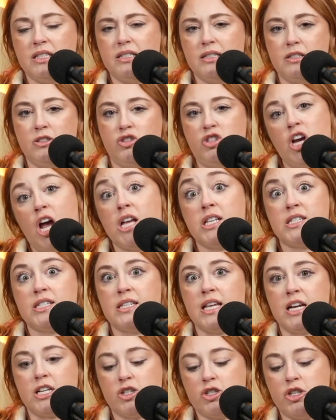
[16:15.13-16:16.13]
just
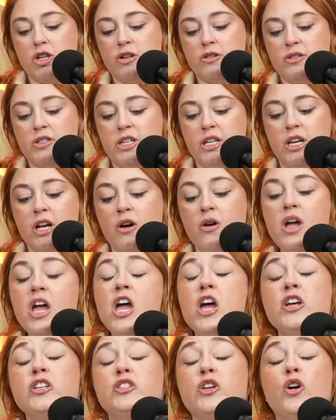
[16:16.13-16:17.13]
sex jokes, you know?
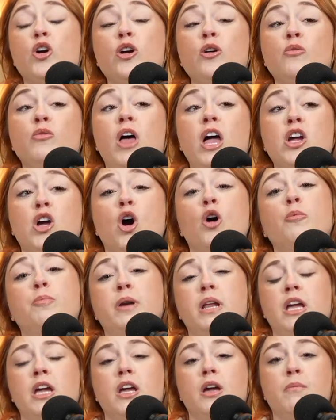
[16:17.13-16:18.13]
So her like
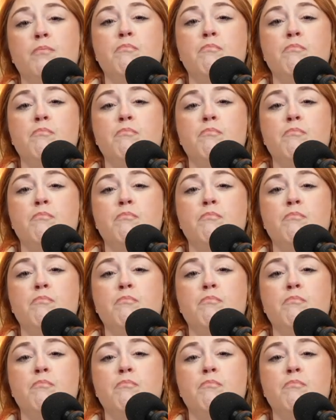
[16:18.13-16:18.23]
opening